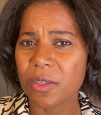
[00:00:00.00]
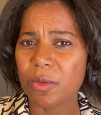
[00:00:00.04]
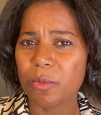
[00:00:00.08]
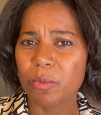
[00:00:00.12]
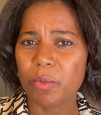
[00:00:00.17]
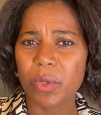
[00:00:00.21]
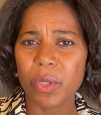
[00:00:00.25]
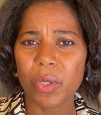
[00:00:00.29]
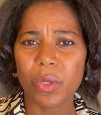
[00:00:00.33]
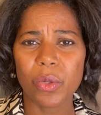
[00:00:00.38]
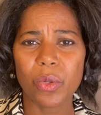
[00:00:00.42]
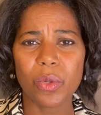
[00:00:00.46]

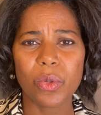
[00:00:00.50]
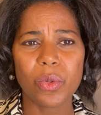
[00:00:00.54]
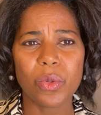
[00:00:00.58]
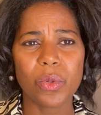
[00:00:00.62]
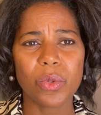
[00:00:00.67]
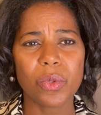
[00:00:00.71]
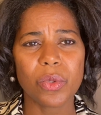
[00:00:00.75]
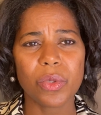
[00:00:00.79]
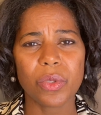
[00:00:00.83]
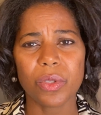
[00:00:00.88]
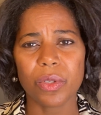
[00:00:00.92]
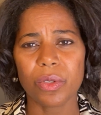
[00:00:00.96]

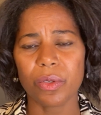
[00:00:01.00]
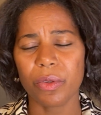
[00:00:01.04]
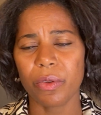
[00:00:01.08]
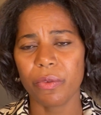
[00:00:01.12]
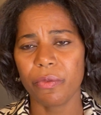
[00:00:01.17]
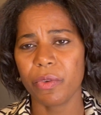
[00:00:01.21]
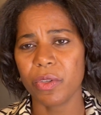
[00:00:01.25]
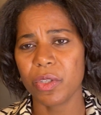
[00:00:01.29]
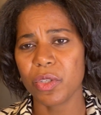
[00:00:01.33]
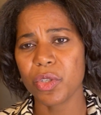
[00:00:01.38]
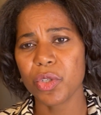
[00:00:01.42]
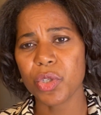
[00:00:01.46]
abuse,
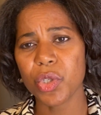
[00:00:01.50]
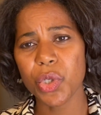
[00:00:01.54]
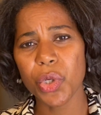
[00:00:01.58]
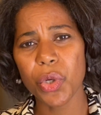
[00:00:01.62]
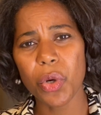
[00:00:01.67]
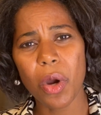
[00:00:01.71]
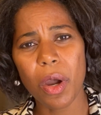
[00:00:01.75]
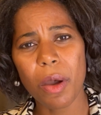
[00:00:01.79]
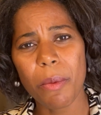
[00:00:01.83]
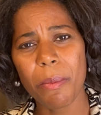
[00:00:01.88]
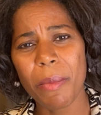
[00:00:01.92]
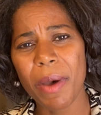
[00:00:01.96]
if it's
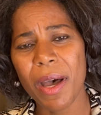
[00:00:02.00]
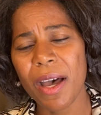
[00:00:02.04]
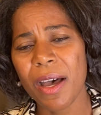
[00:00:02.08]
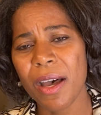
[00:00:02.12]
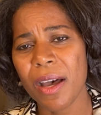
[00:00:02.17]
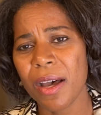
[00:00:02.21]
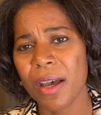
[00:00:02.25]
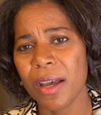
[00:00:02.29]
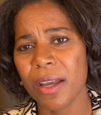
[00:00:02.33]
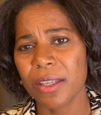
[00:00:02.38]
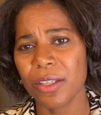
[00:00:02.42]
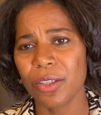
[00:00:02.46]

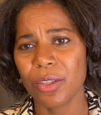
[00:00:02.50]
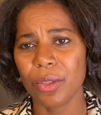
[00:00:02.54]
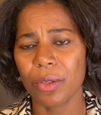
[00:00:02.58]
trauma,